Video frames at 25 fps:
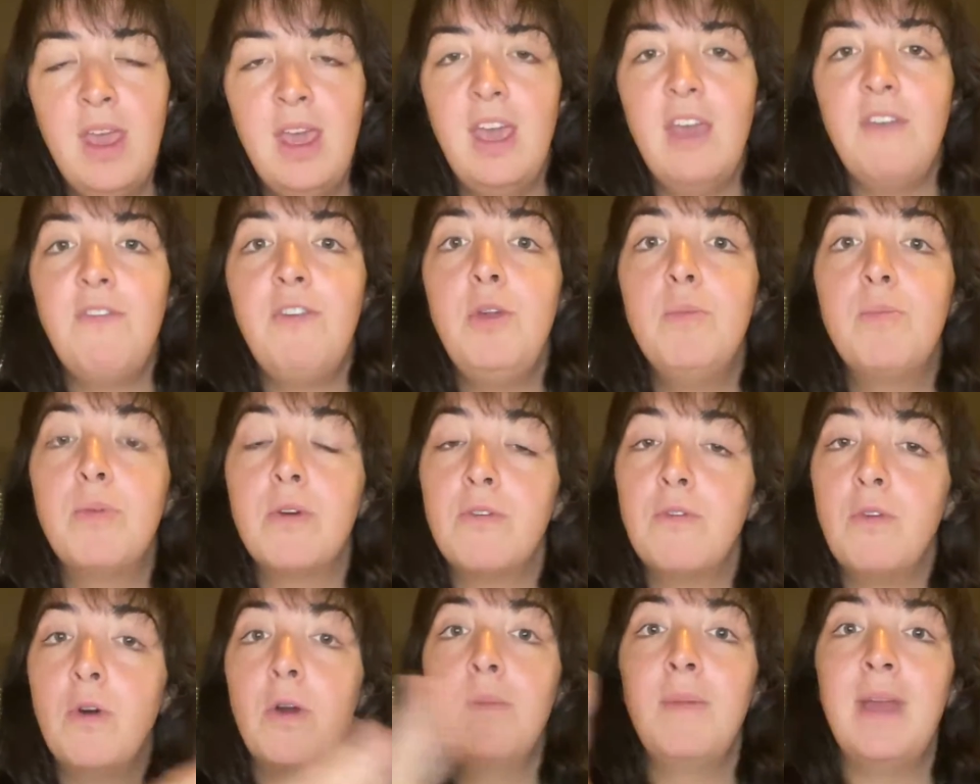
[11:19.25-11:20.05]
If you
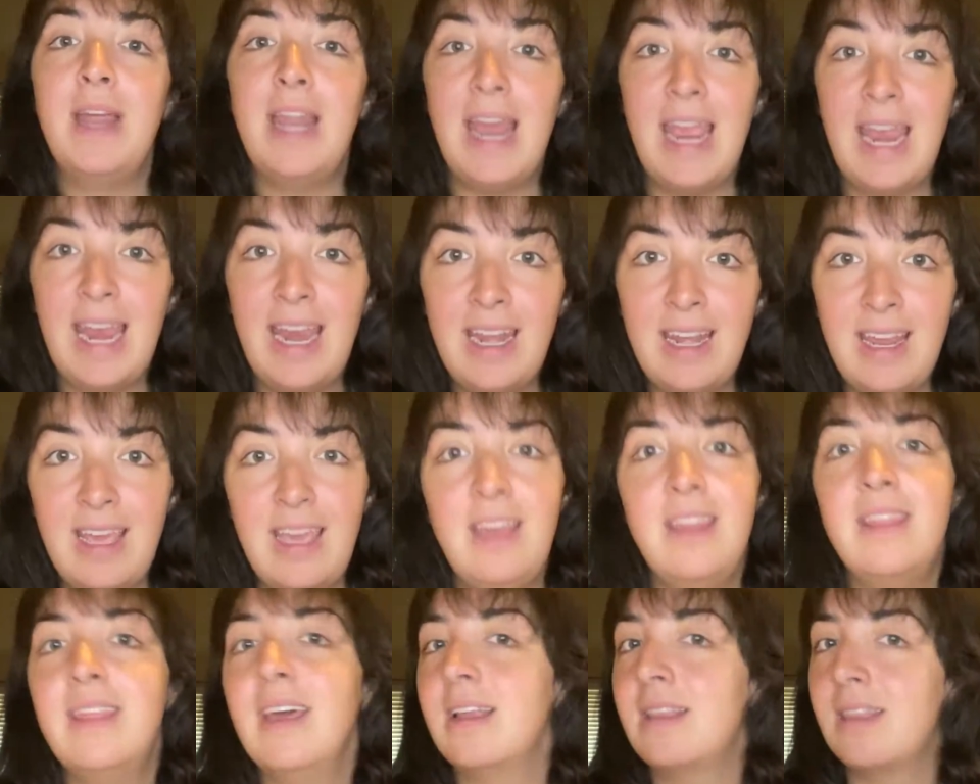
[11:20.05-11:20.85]
perform at
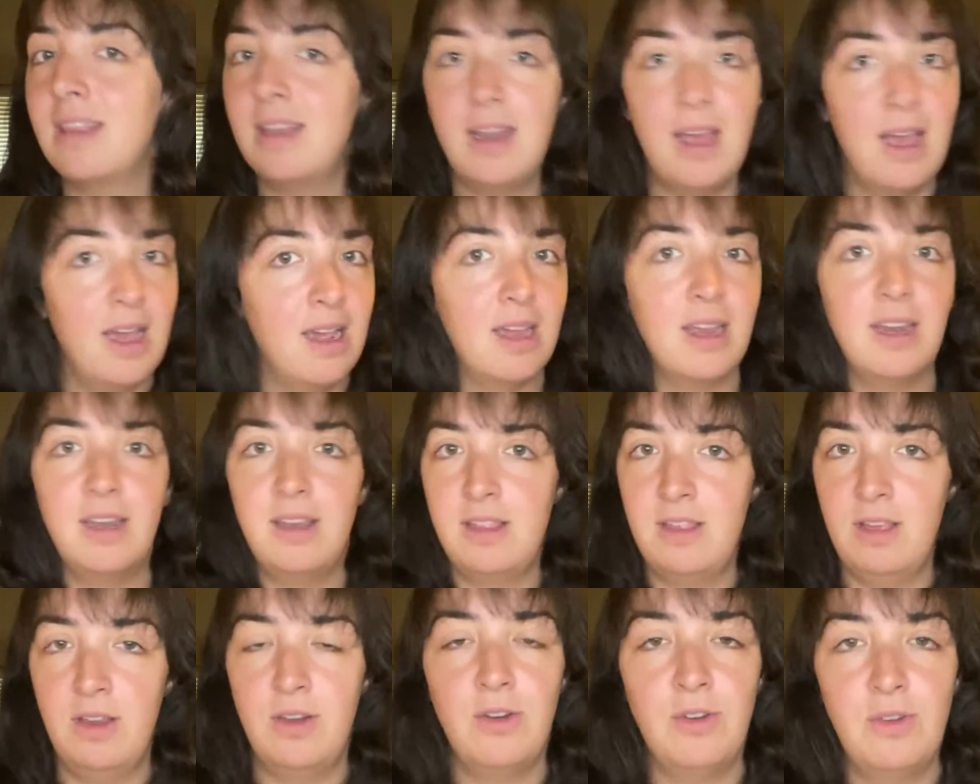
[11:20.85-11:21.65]
80, that's not
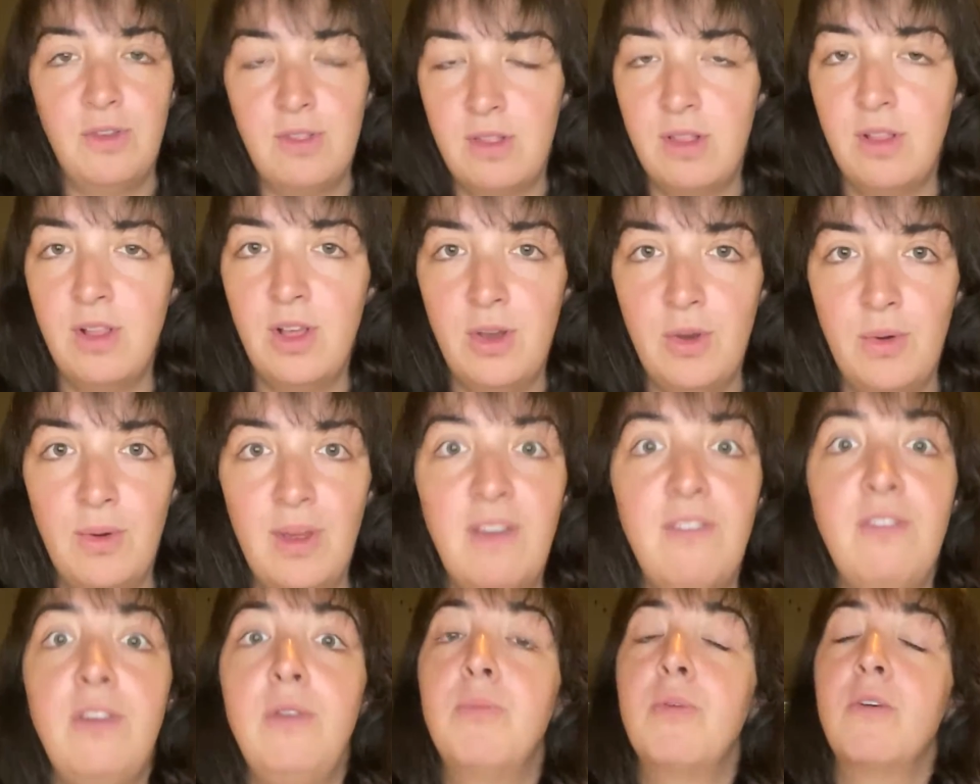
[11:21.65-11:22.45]
considered slow.
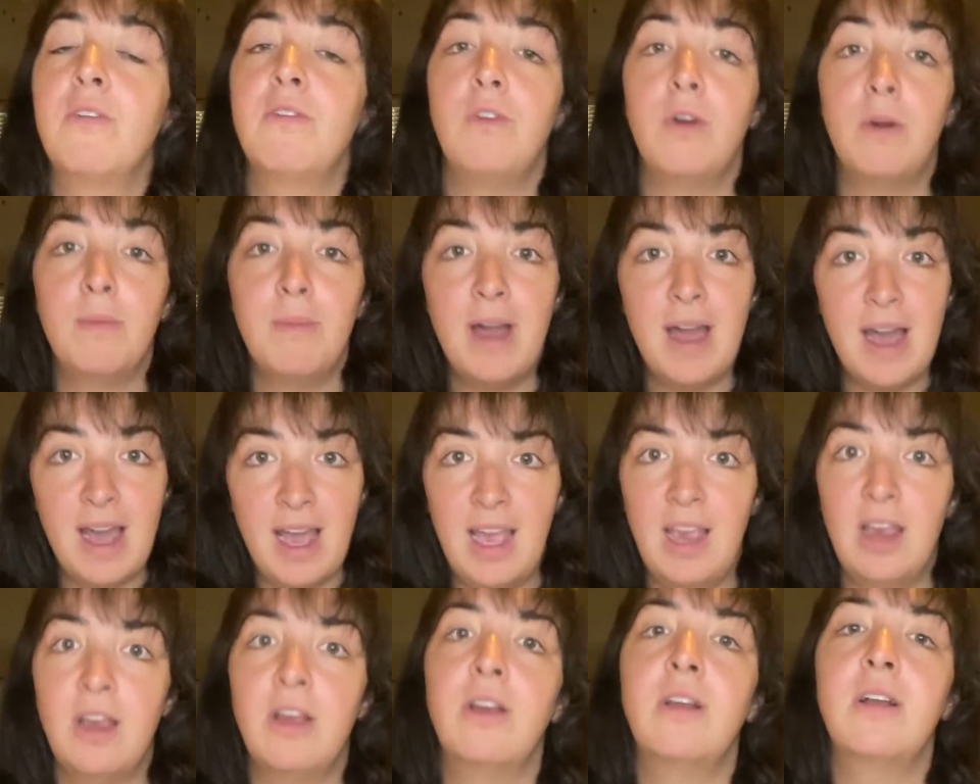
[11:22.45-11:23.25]
If you perform
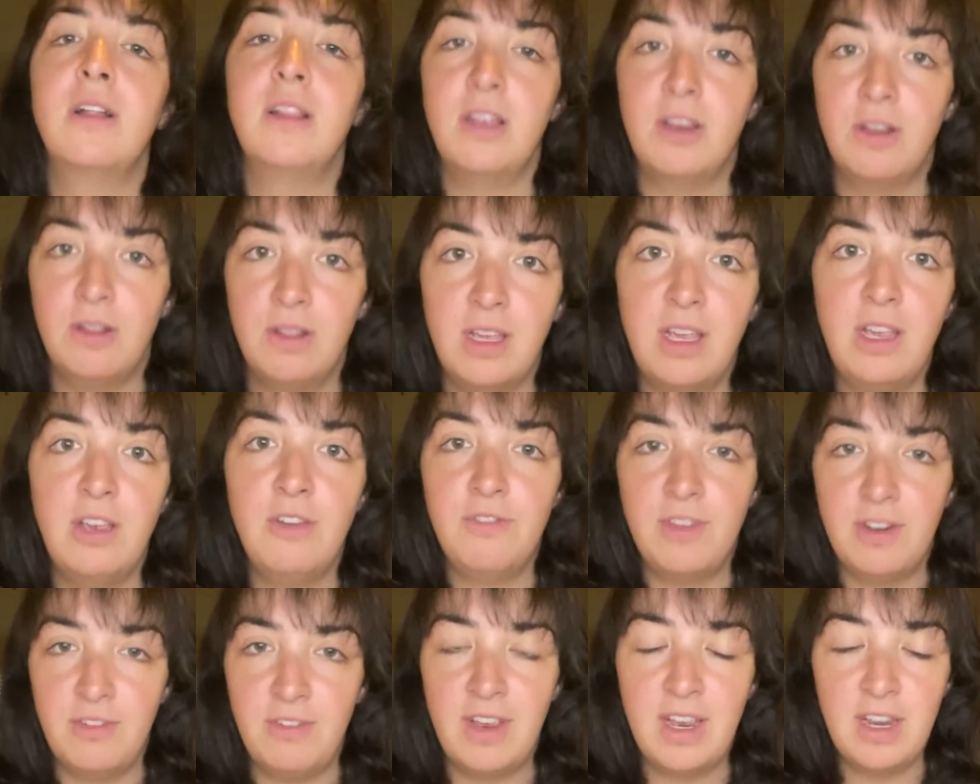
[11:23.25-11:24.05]
higher, clearly
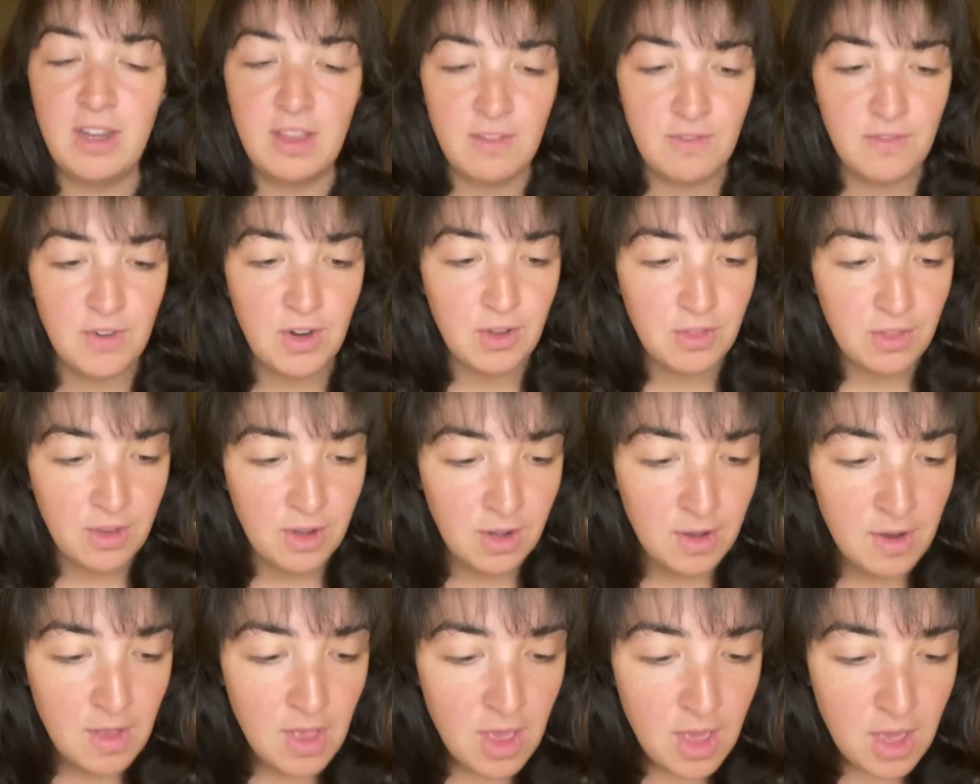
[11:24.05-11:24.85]
you've advanced
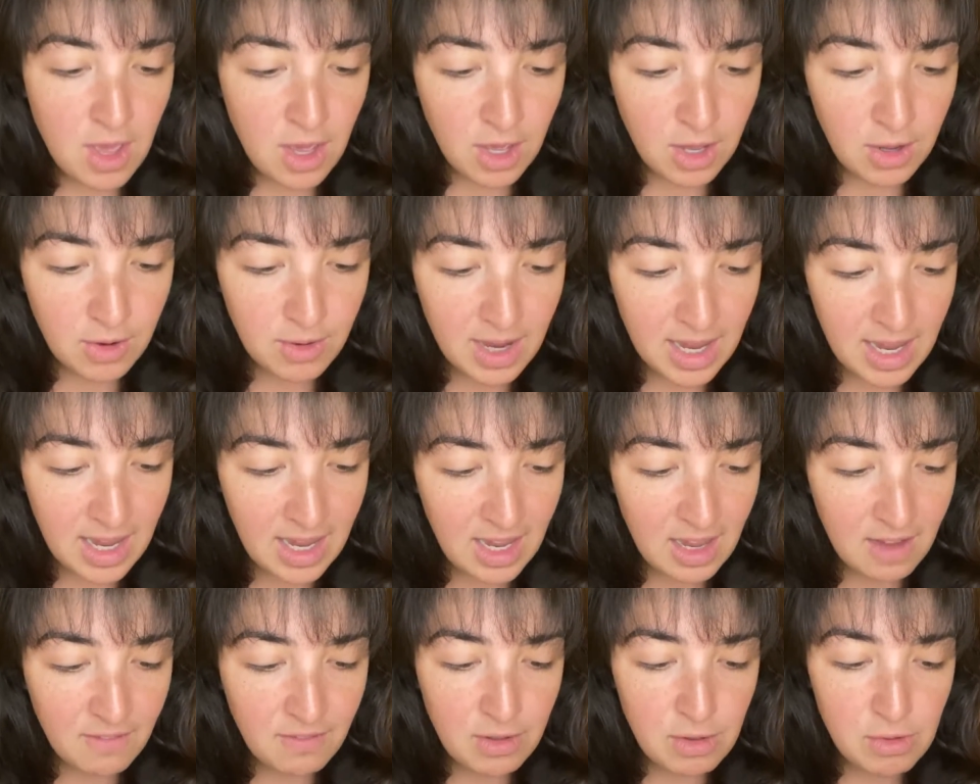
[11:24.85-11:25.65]
further.
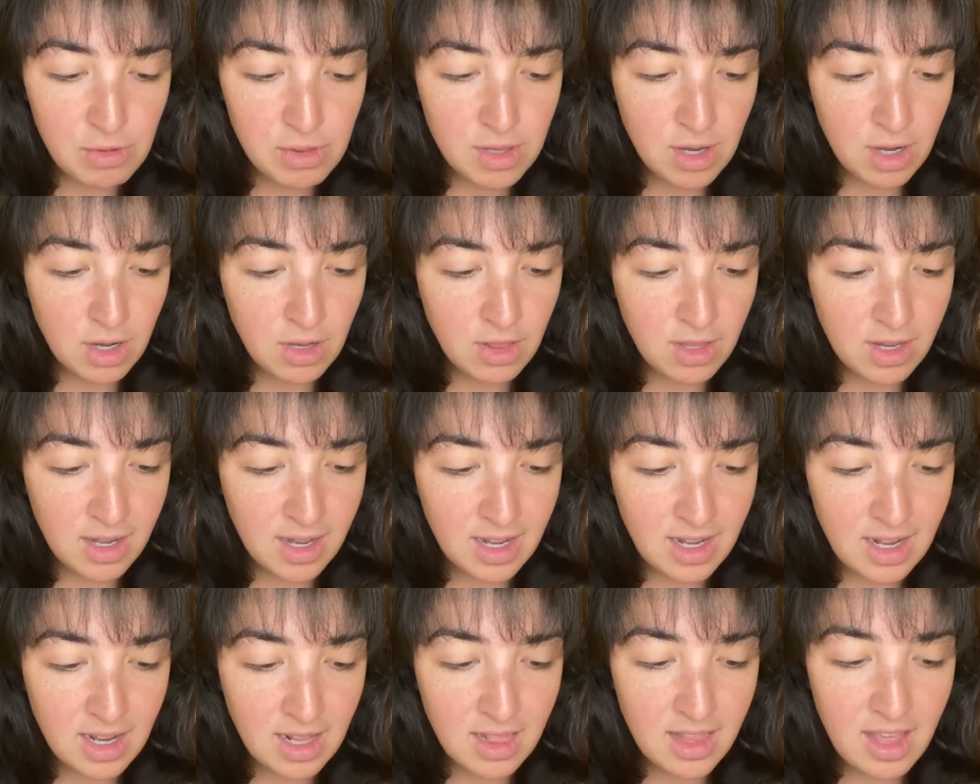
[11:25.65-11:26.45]
Okay, if you start
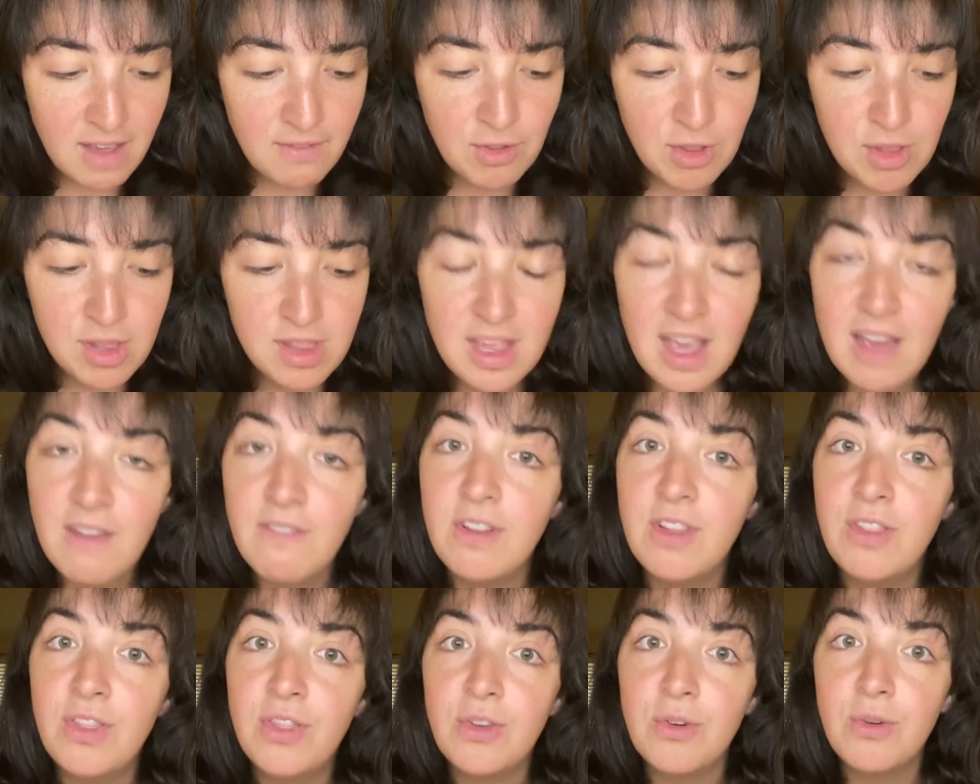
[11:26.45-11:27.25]
looking at level
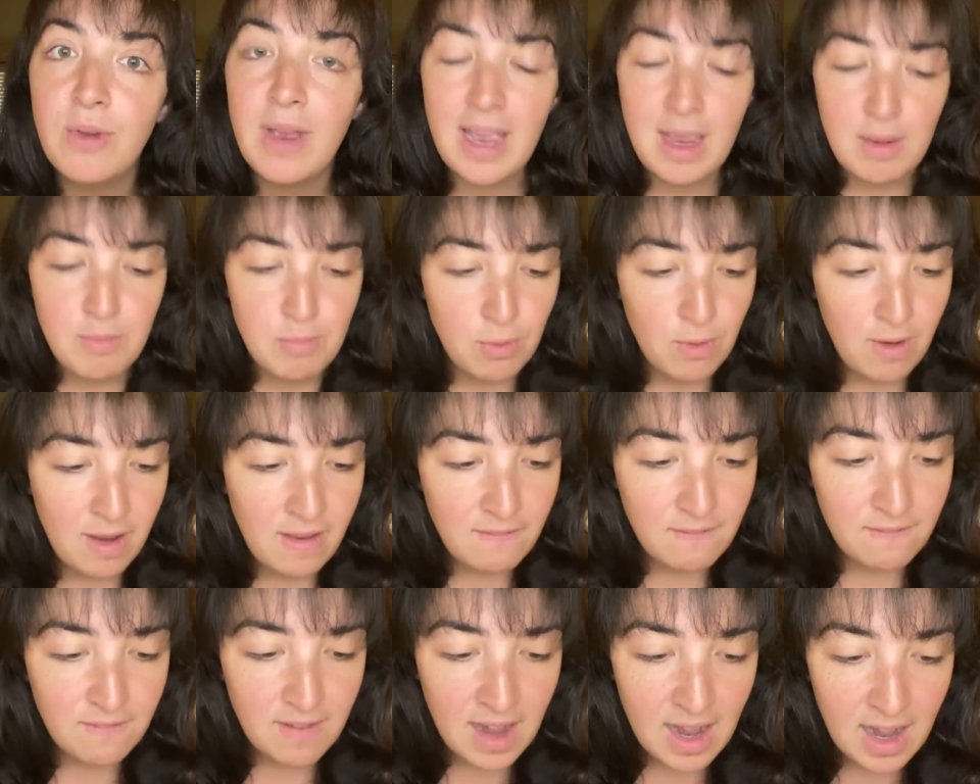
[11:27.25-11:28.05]
7 through
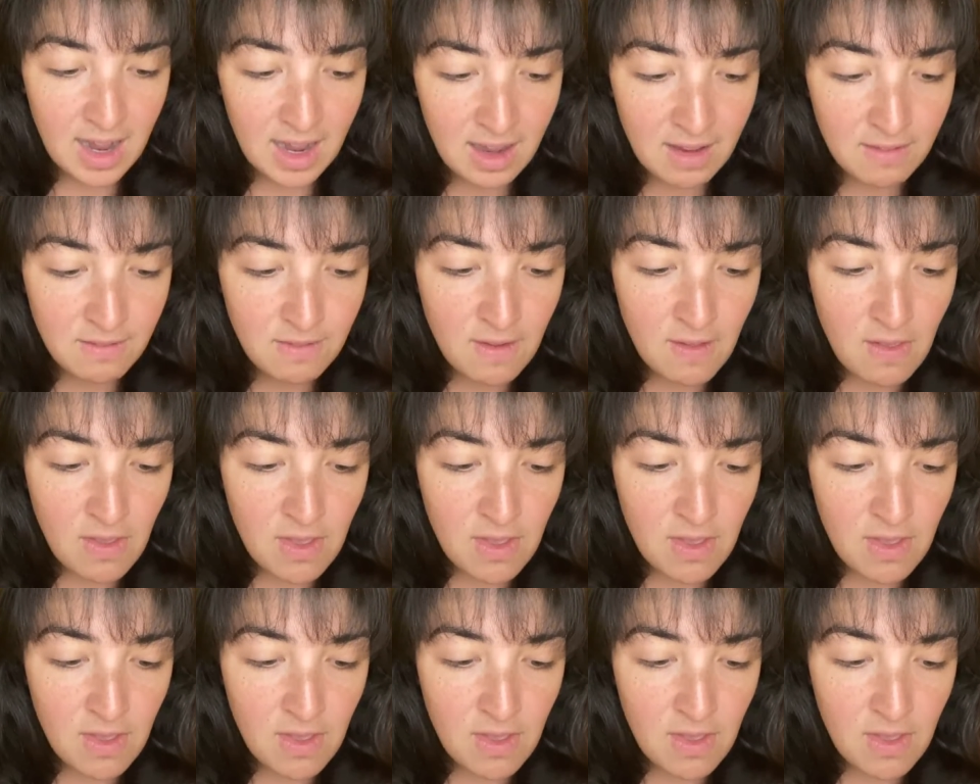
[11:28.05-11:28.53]
8.5,